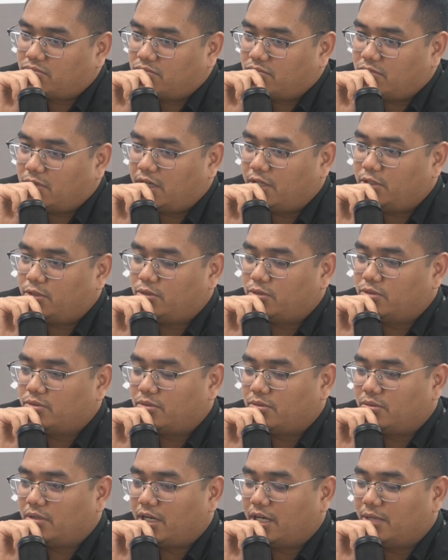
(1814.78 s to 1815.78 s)
don't know.
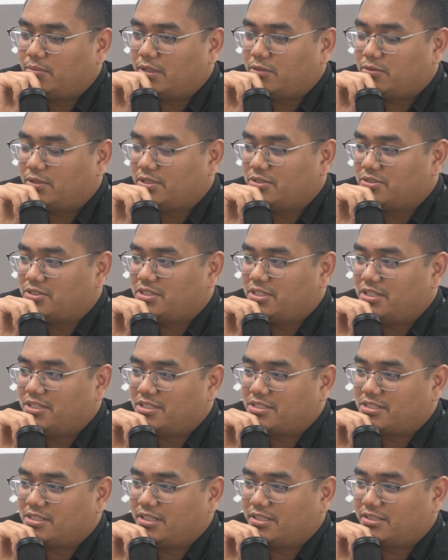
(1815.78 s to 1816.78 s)
I might want to say
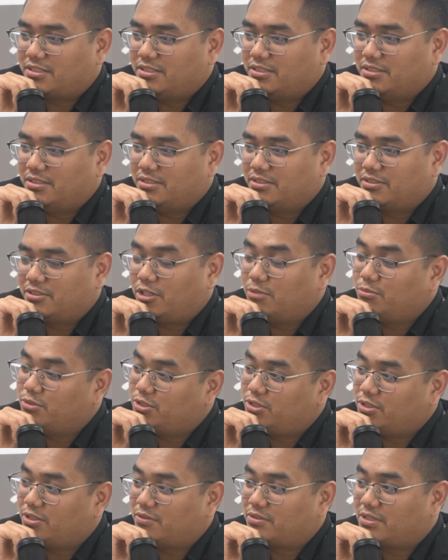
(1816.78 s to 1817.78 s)
it's like a
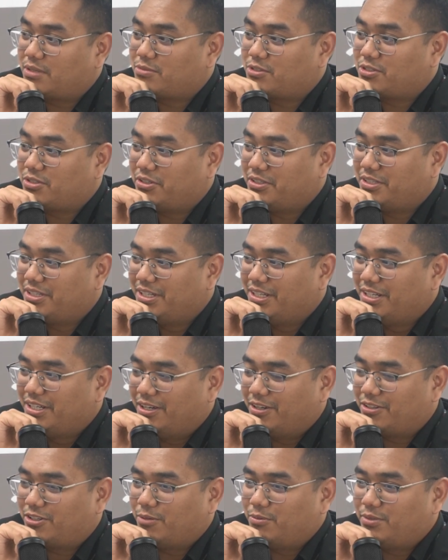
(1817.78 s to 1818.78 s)
computer of some sort. A
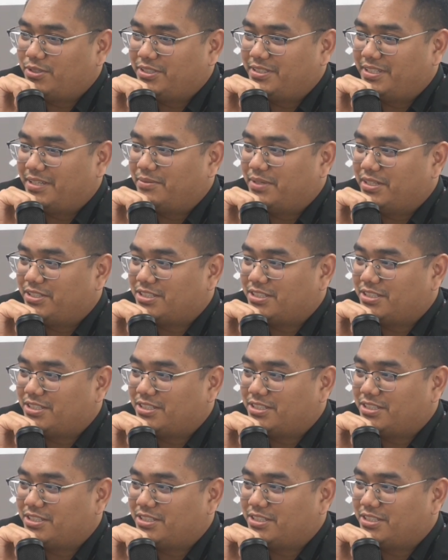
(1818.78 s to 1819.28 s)
computer that measures